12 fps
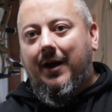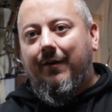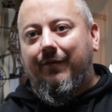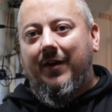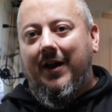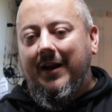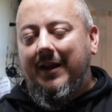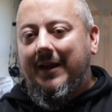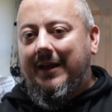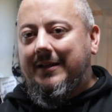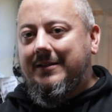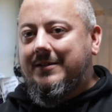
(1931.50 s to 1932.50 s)
I've got an
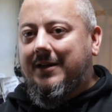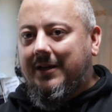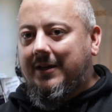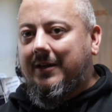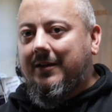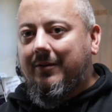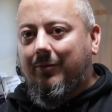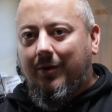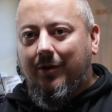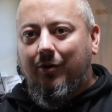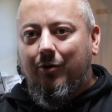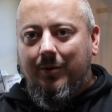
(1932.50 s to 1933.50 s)
Insight, one of
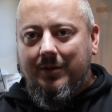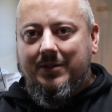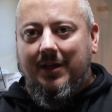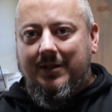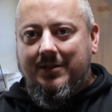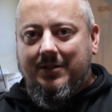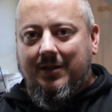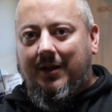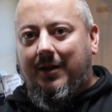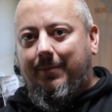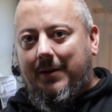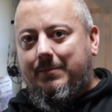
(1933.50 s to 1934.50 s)
the new Insights
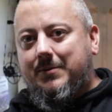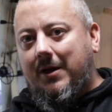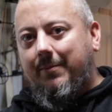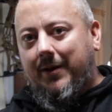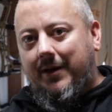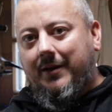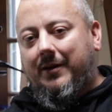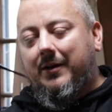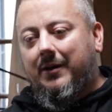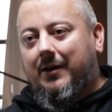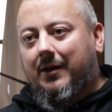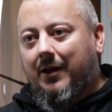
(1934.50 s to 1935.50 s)
peeps coming in.
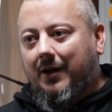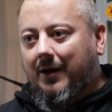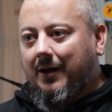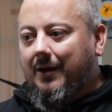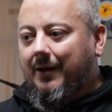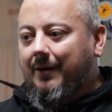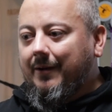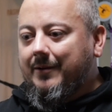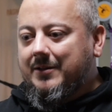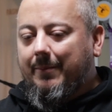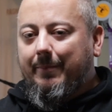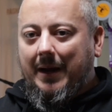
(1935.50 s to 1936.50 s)

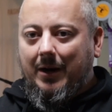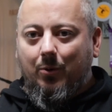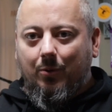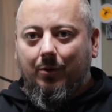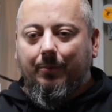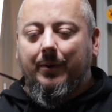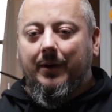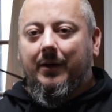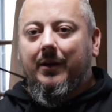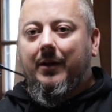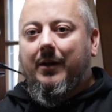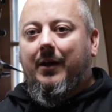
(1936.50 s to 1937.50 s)
It's on back order, but
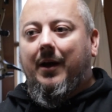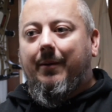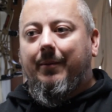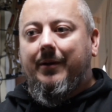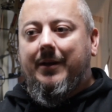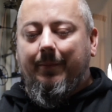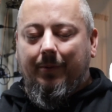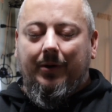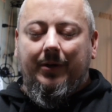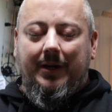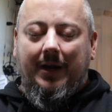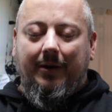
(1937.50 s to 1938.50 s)
I'm going to
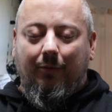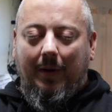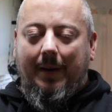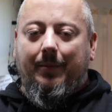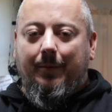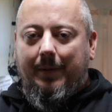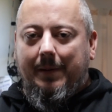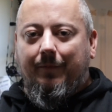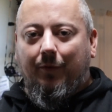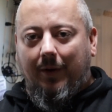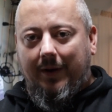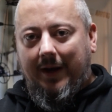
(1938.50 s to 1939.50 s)
temporarily tie in a Raptor peep
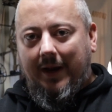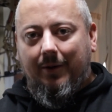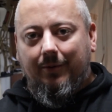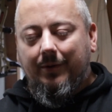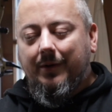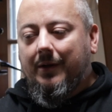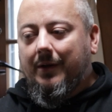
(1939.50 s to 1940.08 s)
for right now.